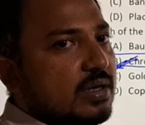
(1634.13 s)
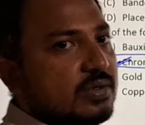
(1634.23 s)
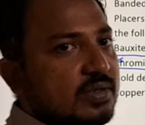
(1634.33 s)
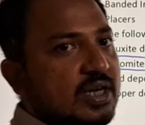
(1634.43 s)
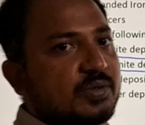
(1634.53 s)

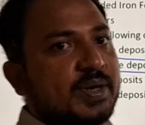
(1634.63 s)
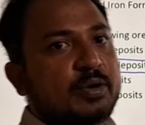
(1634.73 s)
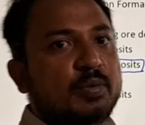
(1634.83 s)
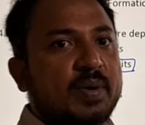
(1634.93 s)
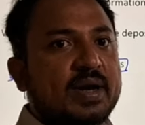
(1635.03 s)
So that's why
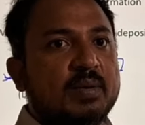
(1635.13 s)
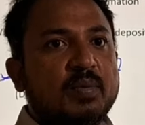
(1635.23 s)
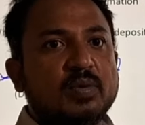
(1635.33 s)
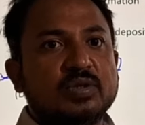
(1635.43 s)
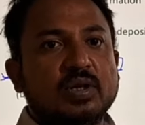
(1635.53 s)
chromite
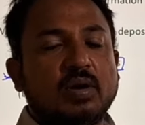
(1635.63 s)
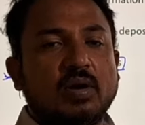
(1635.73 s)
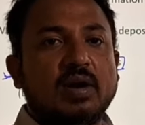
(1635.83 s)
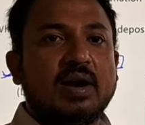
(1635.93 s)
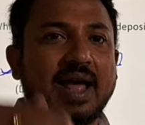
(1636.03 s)
deposition
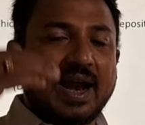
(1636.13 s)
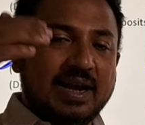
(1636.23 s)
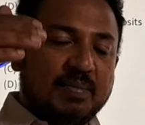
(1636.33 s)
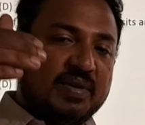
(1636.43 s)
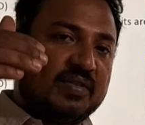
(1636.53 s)
occur at high
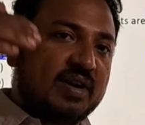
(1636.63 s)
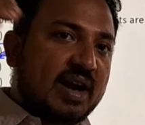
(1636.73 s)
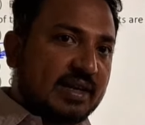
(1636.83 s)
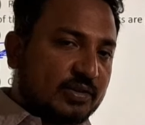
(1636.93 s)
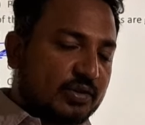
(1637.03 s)
temperature and
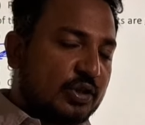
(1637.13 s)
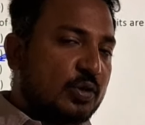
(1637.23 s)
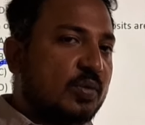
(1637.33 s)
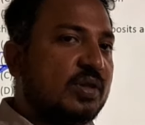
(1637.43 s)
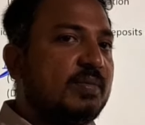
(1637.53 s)

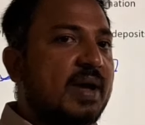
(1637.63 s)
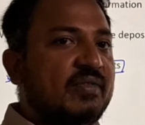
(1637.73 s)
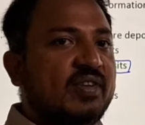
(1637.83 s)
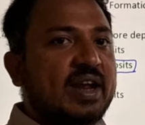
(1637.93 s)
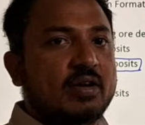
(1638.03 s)
associated with
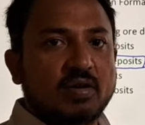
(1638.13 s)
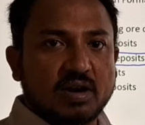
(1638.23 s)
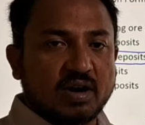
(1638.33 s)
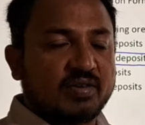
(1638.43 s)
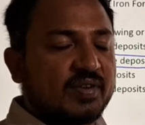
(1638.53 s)
mafic and
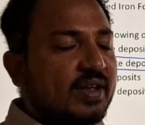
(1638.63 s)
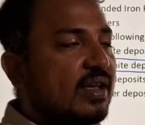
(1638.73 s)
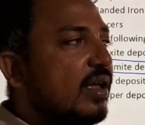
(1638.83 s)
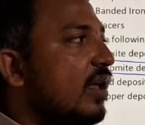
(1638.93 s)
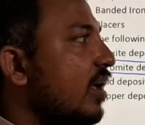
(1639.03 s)

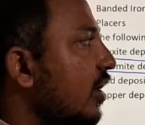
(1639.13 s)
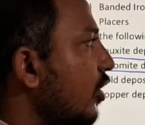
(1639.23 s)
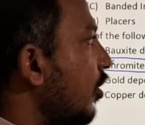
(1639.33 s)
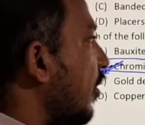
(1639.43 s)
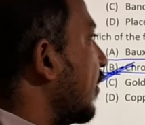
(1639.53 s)
ultramafic
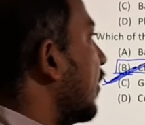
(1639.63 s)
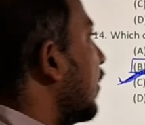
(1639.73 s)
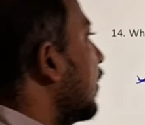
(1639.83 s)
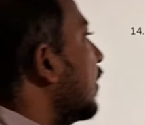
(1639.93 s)
rock.